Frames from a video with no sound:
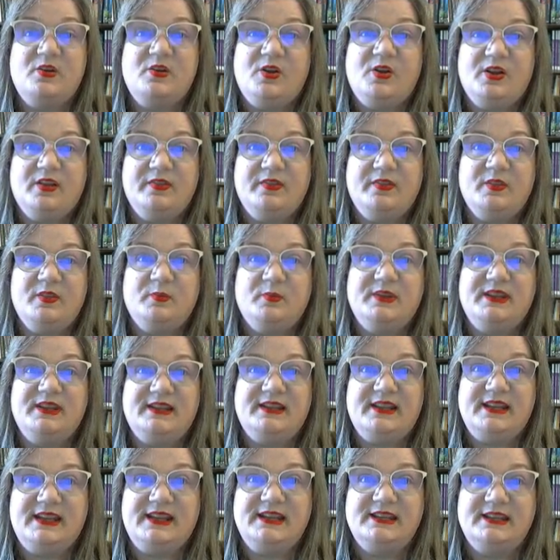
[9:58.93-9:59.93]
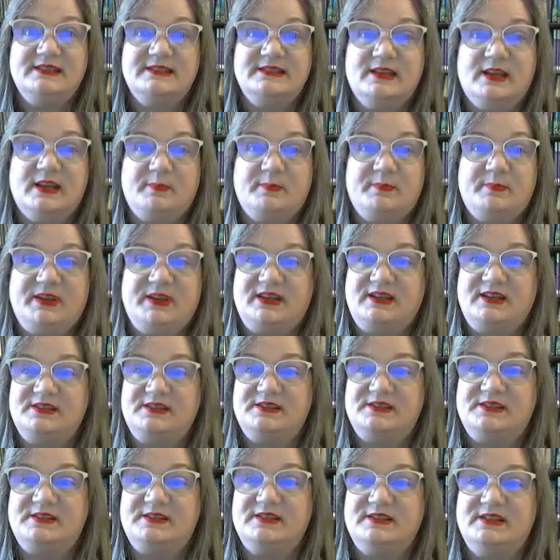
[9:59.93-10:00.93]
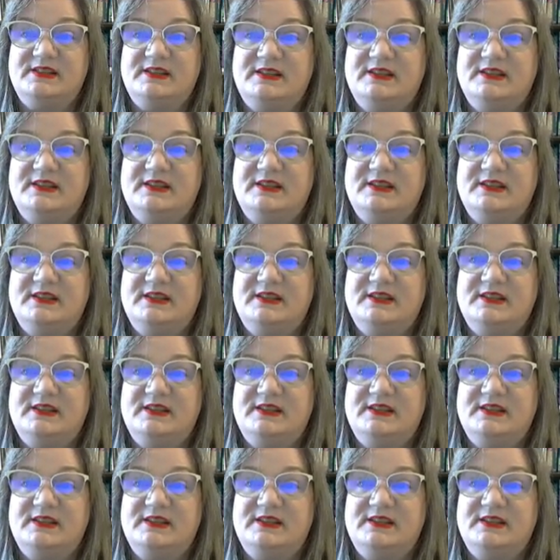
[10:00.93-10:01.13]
on the related topics.